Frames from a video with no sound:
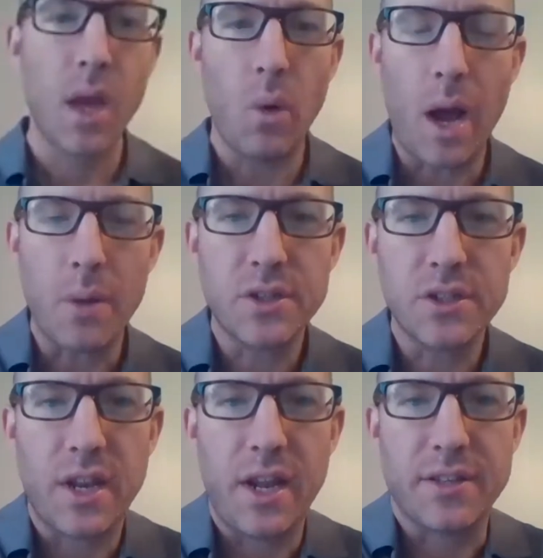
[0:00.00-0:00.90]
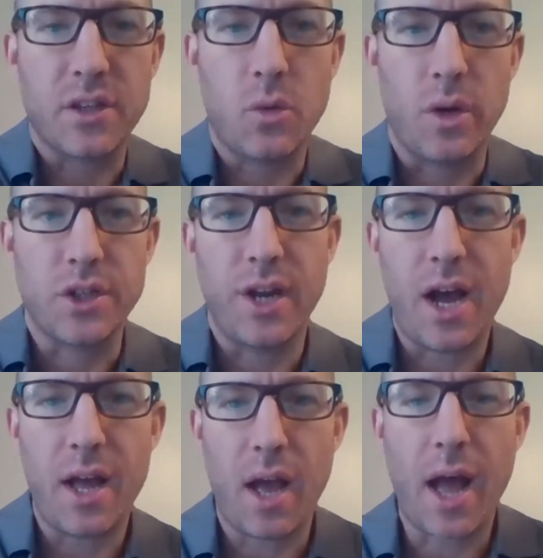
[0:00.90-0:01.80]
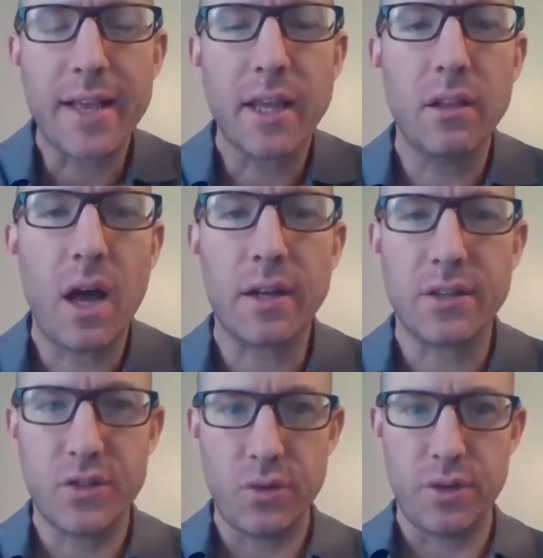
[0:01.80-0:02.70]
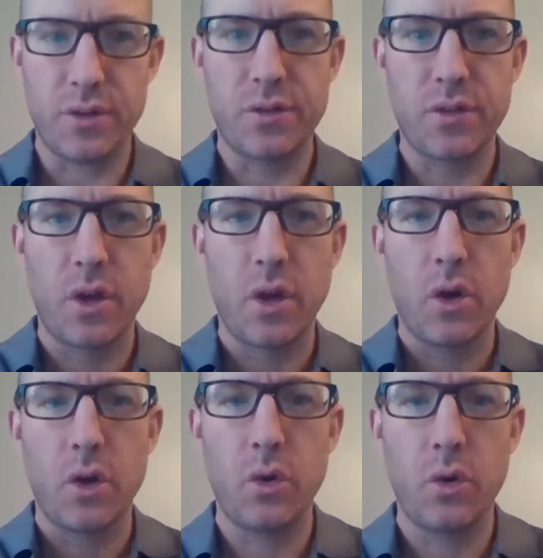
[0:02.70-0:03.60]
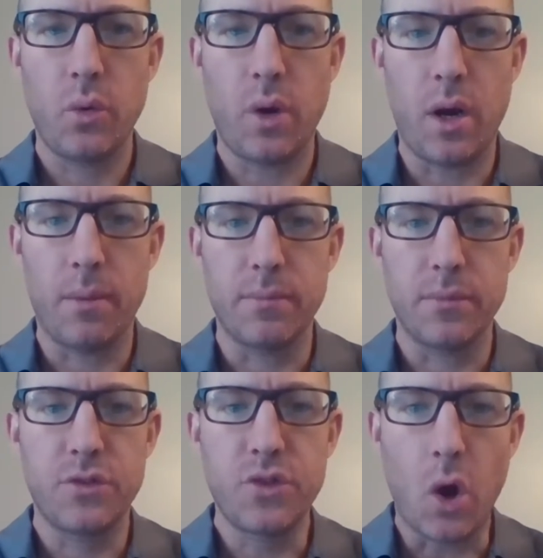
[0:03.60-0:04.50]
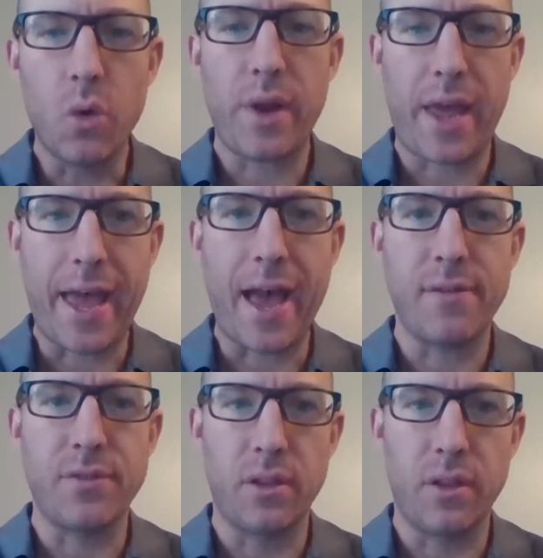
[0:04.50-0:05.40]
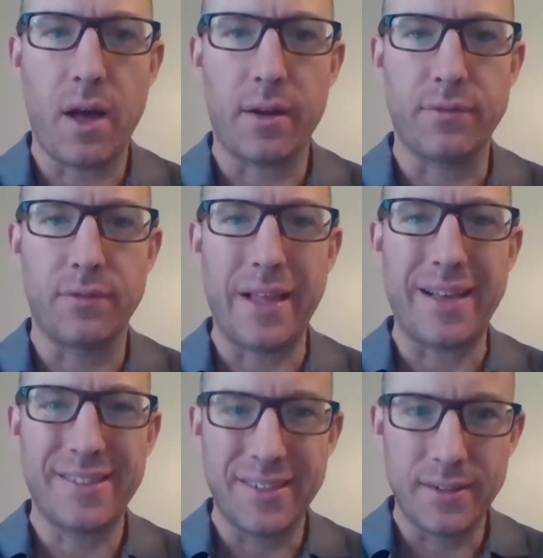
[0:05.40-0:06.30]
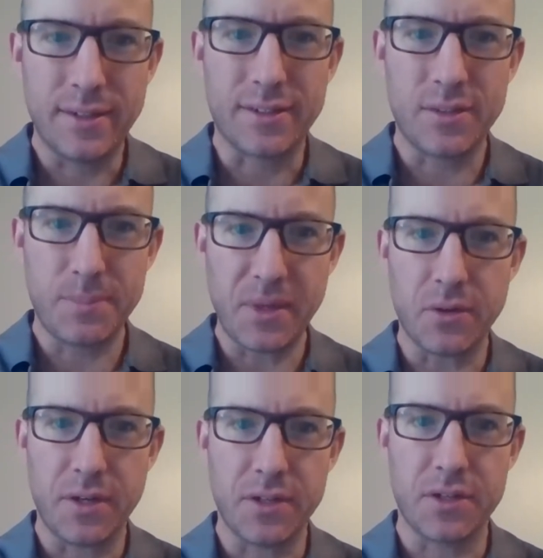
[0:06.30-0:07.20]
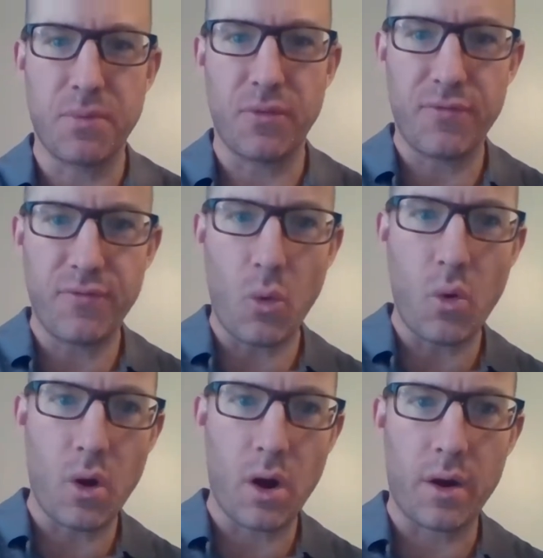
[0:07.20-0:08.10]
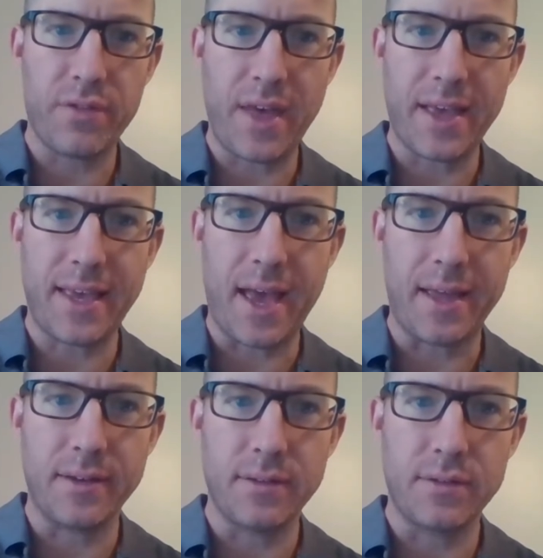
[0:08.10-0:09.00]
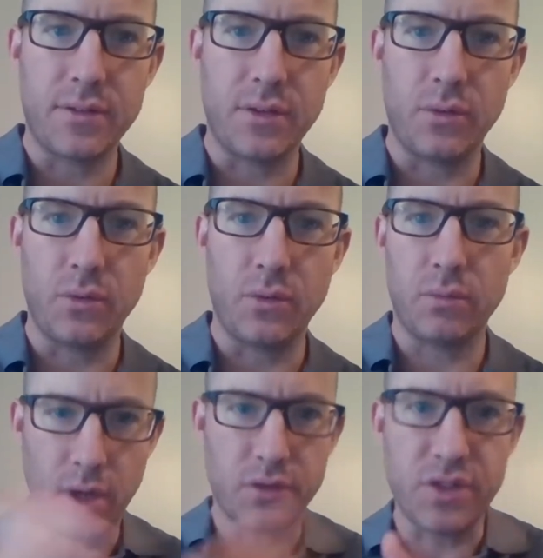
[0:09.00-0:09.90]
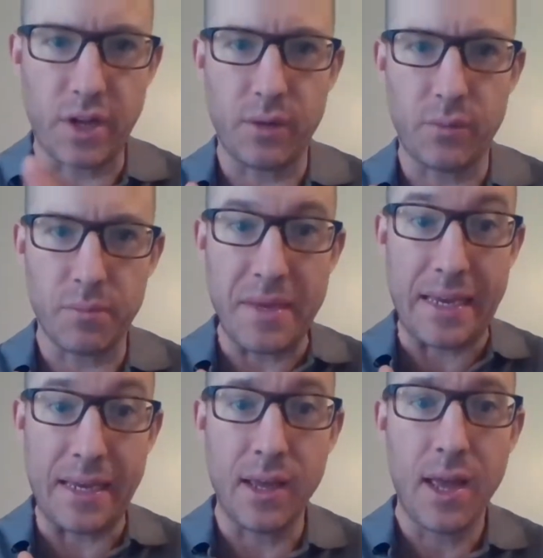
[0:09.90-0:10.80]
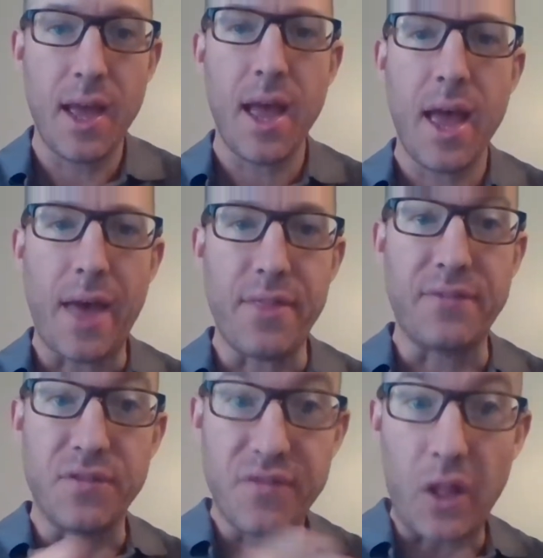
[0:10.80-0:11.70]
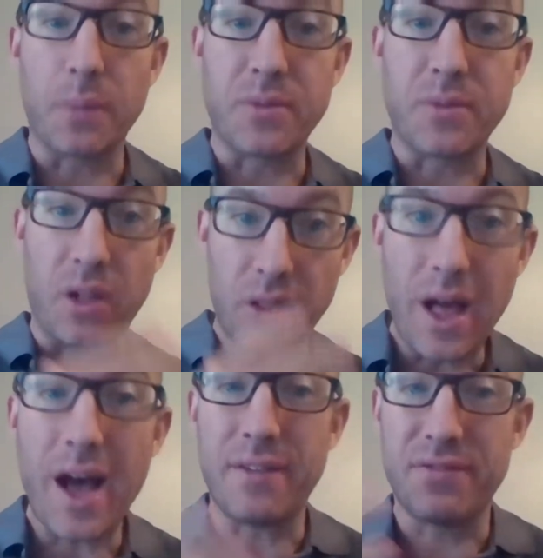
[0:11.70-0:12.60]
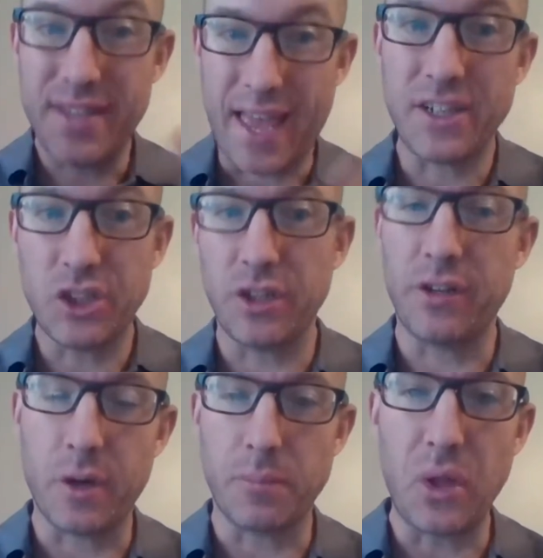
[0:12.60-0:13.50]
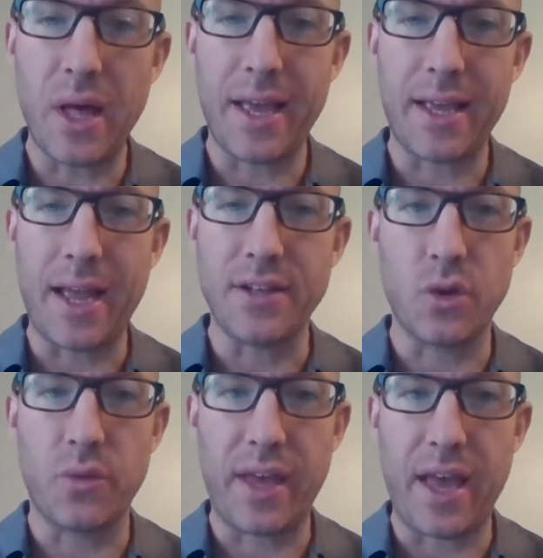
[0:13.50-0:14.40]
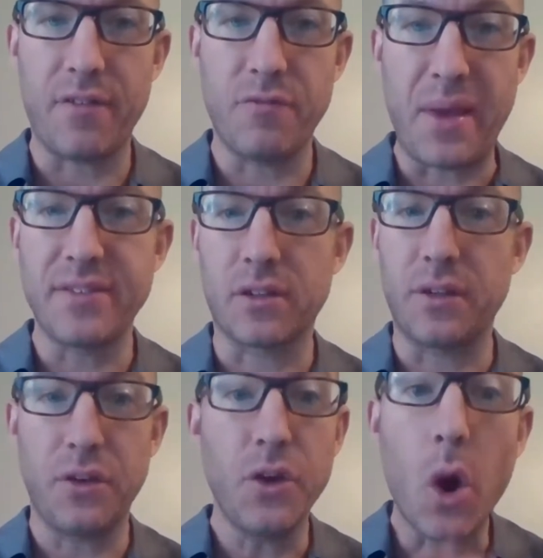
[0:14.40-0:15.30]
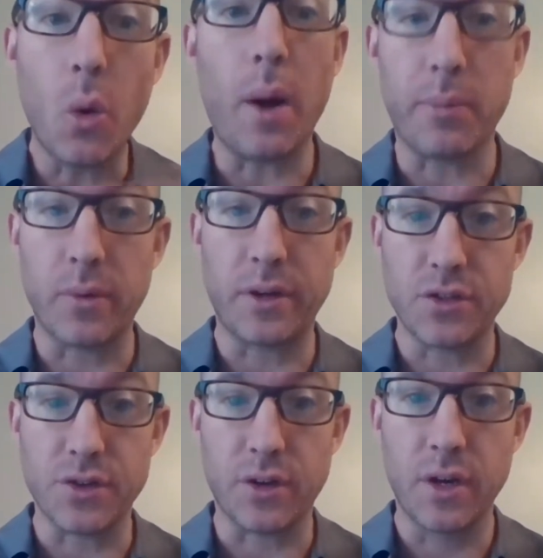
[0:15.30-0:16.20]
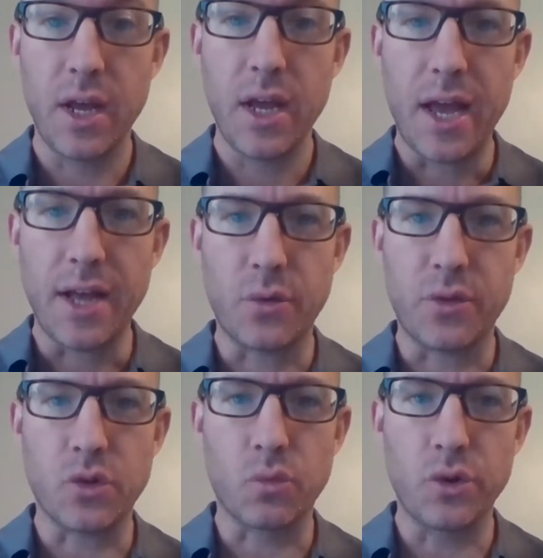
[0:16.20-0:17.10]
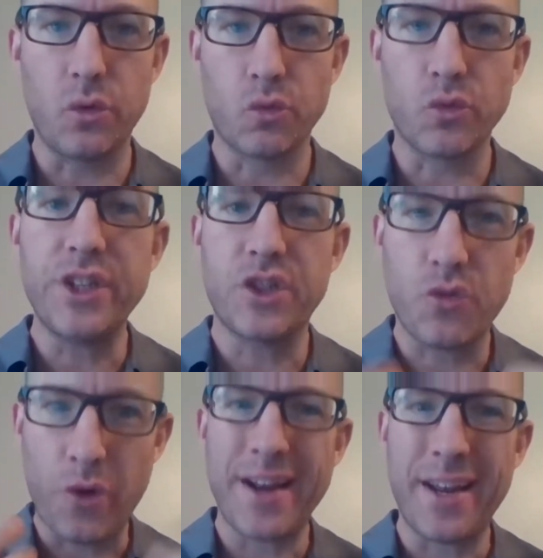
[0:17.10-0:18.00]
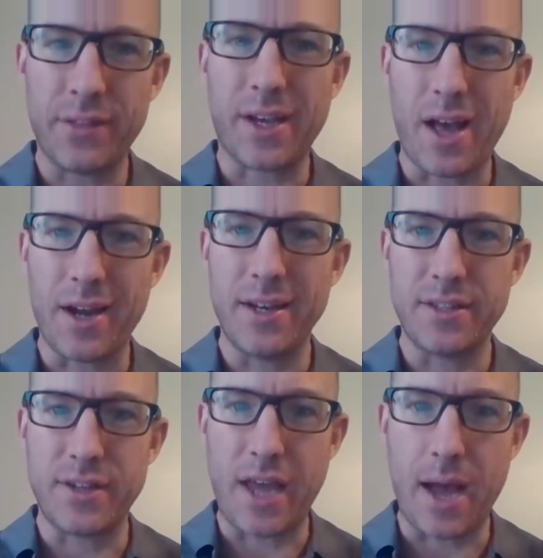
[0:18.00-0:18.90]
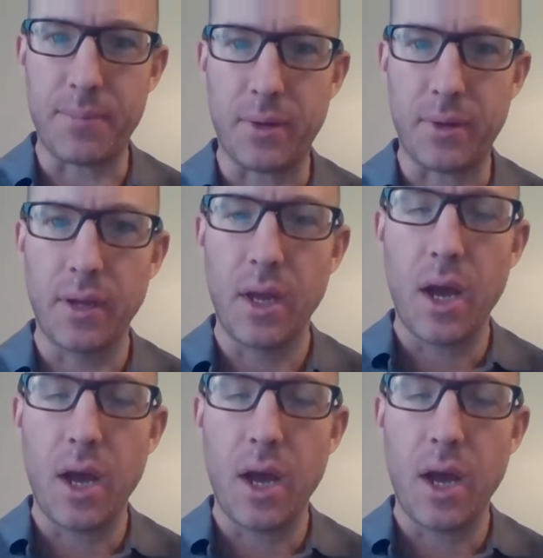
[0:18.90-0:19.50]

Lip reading: Well, I was just going to ask a question. I get a lot of students who don't have a lot of lesson experience before they get to, you know, studying with me, and they've developed a lot of tension in their playing, and so they have basically no upper register, and so there's a real retraining that kind of needs to happen.